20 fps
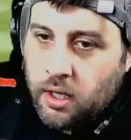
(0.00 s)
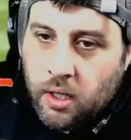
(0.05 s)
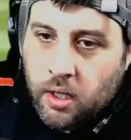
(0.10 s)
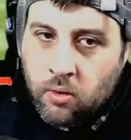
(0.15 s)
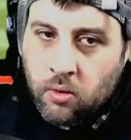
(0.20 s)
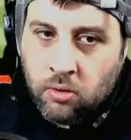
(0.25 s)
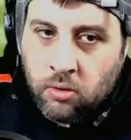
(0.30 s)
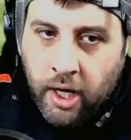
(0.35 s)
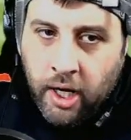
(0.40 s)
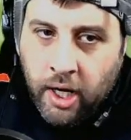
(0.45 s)

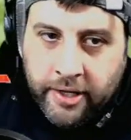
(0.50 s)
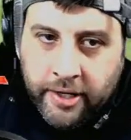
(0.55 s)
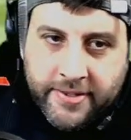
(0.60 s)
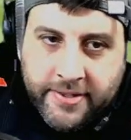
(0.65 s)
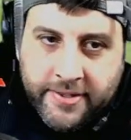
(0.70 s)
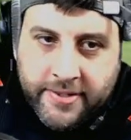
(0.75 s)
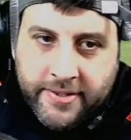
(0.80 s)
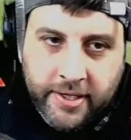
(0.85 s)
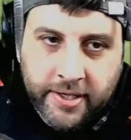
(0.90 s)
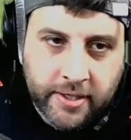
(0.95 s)
Right.
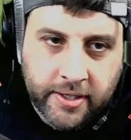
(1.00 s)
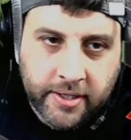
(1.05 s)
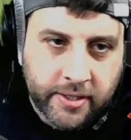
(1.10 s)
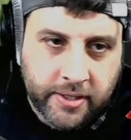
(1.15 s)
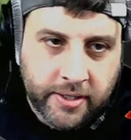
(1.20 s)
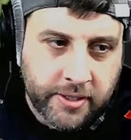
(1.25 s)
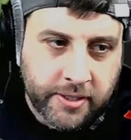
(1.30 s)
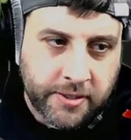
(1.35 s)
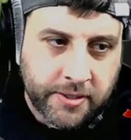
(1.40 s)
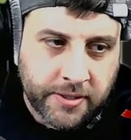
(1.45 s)

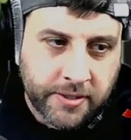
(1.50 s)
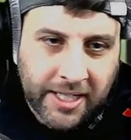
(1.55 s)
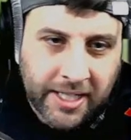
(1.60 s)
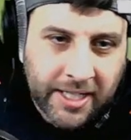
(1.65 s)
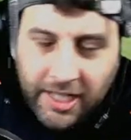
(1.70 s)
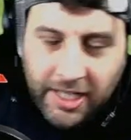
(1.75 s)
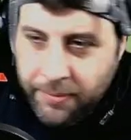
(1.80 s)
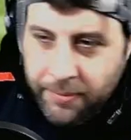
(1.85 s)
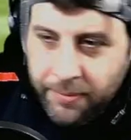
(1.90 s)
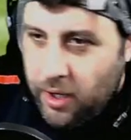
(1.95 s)
Let
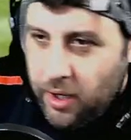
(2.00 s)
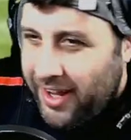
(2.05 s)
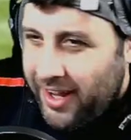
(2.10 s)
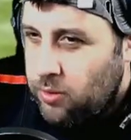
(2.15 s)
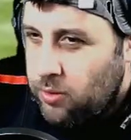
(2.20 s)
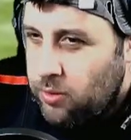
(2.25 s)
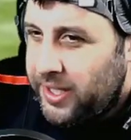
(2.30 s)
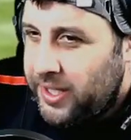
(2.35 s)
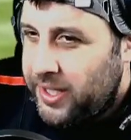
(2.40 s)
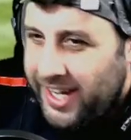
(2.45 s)
me know how your
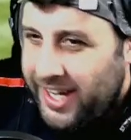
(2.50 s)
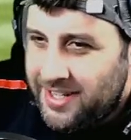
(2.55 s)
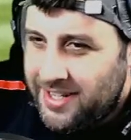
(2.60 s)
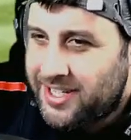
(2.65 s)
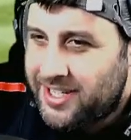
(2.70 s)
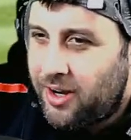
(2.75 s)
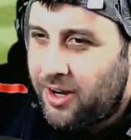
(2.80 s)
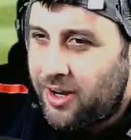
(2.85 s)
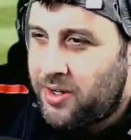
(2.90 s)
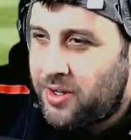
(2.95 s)
weekend's
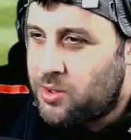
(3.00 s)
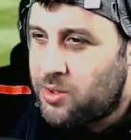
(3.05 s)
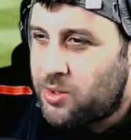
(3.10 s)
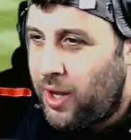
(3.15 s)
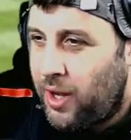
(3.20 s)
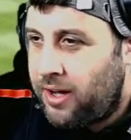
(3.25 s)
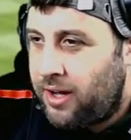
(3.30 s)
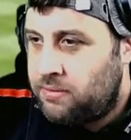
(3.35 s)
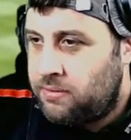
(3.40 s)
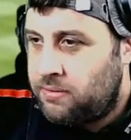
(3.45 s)
going as
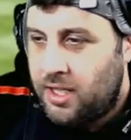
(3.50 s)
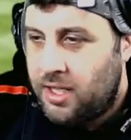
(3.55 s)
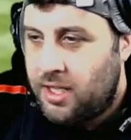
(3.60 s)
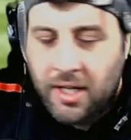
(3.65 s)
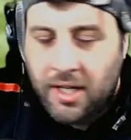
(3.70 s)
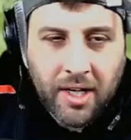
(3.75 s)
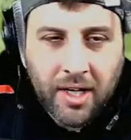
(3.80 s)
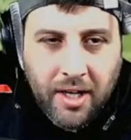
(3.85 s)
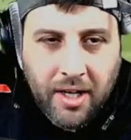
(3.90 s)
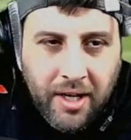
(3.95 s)
well.
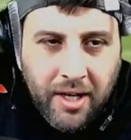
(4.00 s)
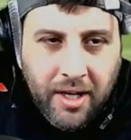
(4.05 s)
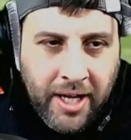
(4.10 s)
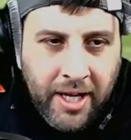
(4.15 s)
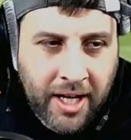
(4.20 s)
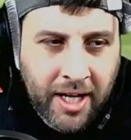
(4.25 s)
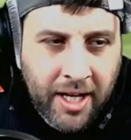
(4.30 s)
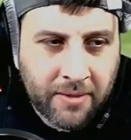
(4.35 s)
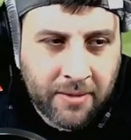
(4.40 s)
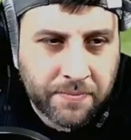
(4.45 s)

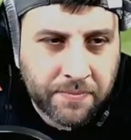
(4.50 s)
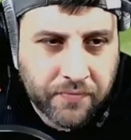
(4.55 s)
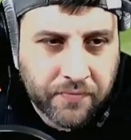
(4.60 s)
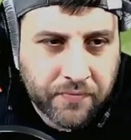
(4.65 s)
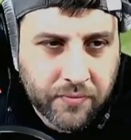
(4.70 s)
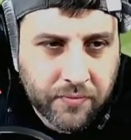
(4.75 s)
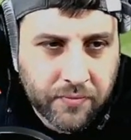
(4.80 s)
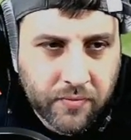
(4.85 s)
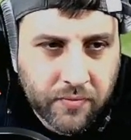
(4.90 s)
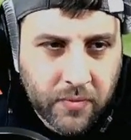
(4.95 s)
It'd
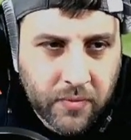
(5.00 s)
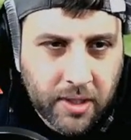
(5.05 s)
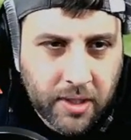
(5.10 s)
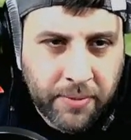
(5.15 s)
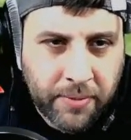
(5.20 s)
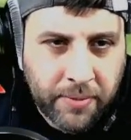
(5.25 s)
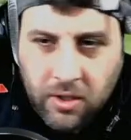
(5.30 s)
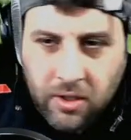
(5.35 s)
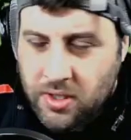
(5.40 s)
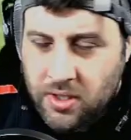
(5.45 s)
be
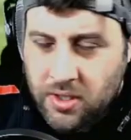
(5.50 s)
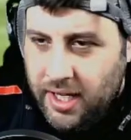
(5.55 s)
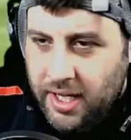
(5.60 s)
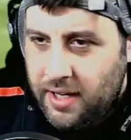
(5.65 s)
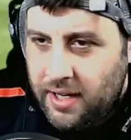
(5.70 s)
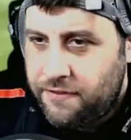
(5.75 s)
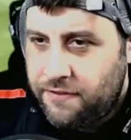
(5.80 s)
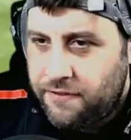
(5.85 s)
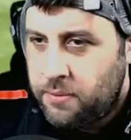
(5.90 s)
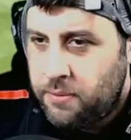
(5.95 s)
good to hear
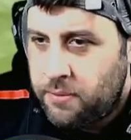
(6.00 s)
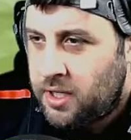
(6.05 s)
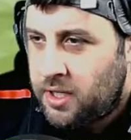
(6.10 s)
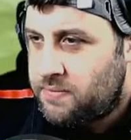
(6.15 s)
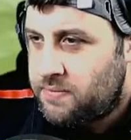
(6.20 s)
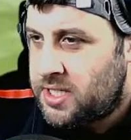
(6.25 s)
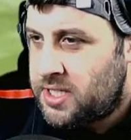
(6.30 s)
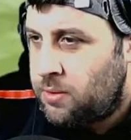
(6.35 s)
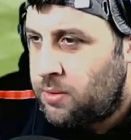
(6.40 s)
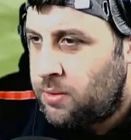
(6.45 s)
from you,
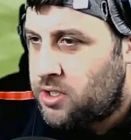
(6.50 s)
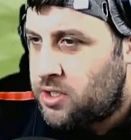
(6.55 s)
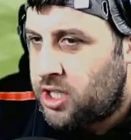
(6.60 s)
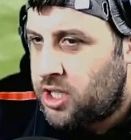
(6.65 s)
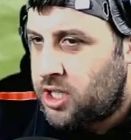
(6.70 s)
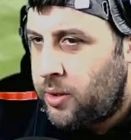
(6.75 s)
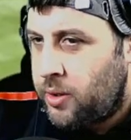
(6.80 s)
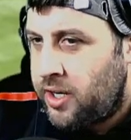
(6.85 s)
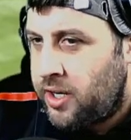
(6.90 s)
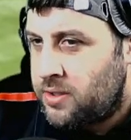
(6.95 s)
see what's
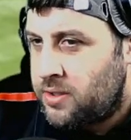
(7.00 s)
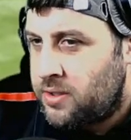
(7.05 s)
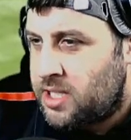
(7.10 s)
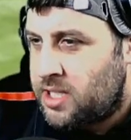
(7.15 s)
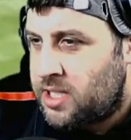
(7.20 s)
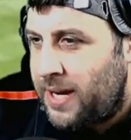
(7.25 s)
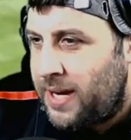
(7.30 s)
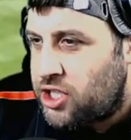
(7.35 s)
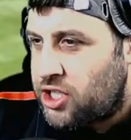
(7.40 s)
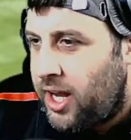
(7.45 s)
going on.
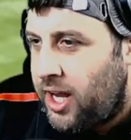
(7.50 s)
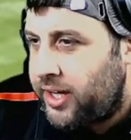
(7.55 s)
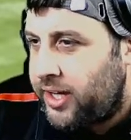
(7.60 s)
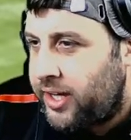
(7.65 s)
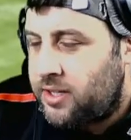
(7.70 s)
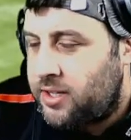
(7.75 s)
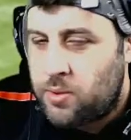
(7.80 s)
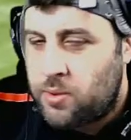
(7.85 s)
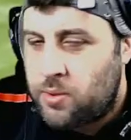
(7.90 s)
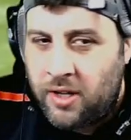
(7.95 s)
Smash like as
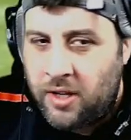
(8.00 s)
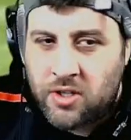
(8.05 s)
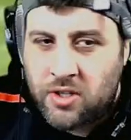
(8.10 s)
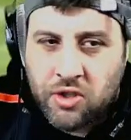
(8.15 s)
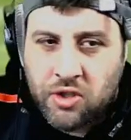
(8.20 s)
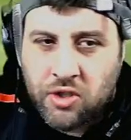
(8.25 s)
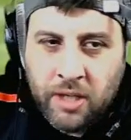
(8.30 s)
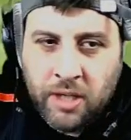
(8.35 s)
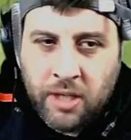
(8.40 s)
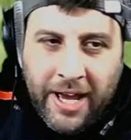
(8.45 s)
well on the
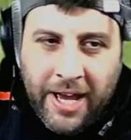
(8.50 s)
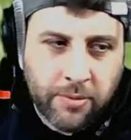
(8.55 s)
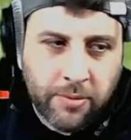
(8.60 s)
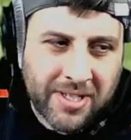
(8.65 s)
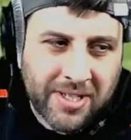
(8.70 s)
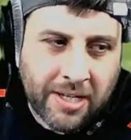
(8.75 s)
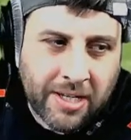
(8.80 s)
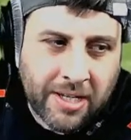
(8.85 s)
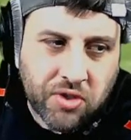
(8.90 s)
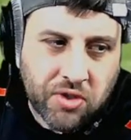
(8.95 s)
stream. It helps us
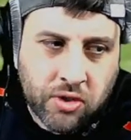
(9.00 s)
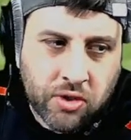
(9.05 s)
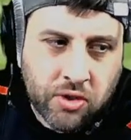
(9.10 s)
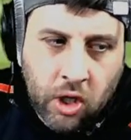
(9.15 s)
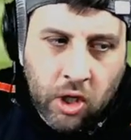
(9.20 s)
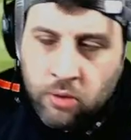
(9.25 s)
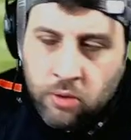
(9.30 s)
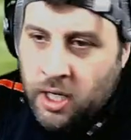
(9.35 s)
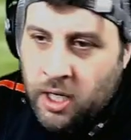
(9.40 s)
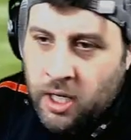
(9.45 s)
out so
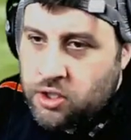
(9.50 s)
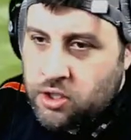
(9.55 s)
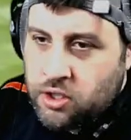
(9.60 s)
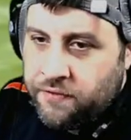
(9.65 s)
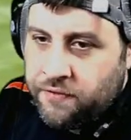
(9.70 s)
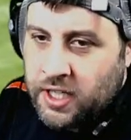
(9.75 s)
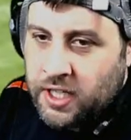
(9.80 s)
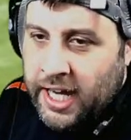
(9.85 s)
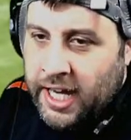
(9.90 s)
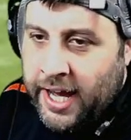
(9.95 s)
much if you
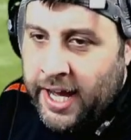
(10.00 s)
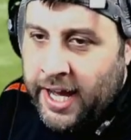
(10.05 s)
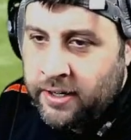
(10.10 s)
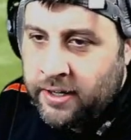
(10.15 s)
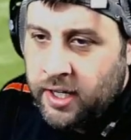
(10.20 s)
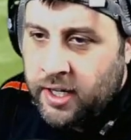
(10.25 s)
can.